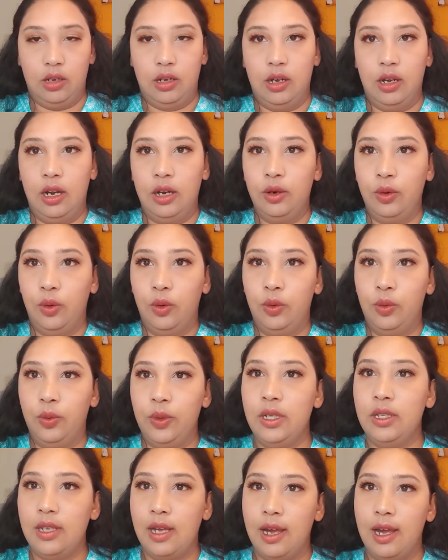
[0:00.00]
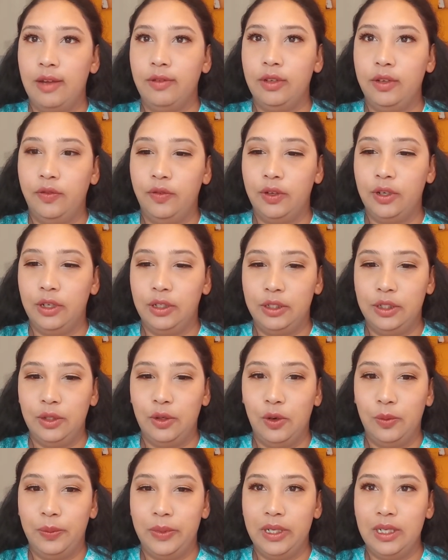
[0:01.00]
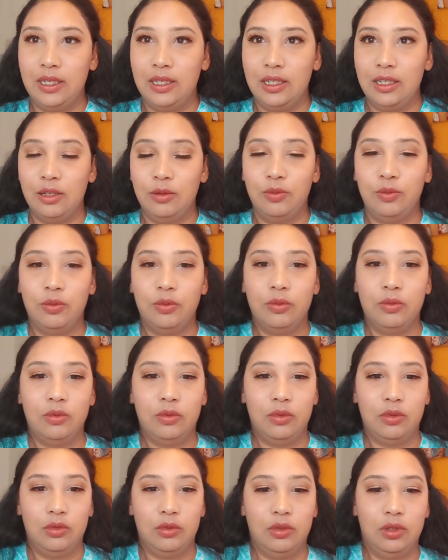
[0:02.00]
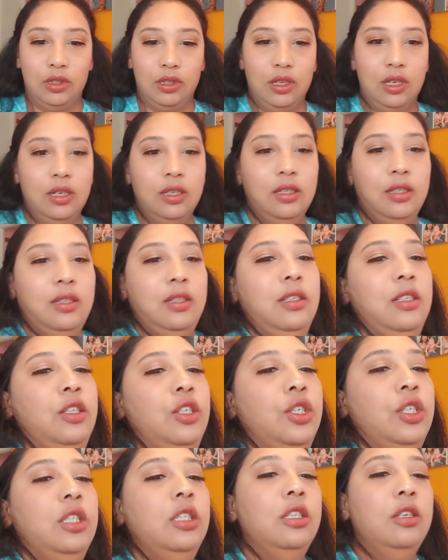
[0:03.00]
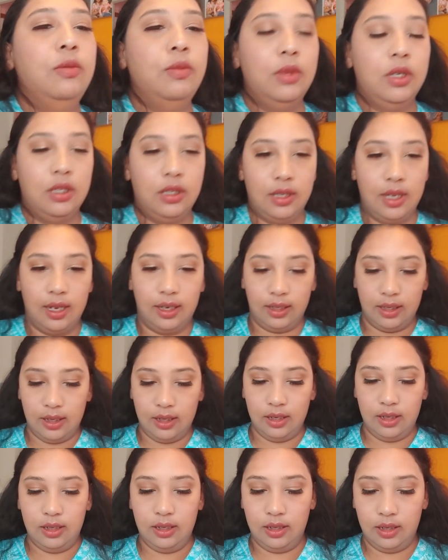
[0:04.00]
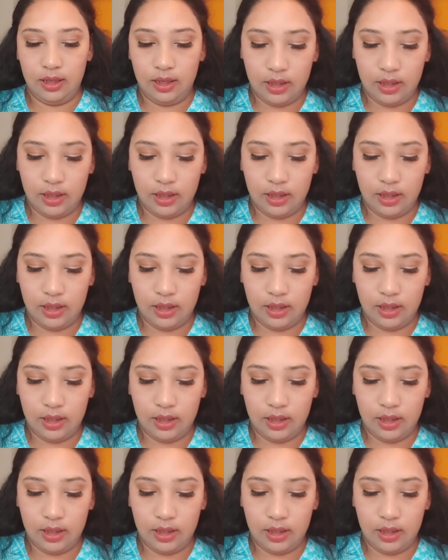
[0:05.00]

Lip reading: I always have difficulty opening these things. Give me a second.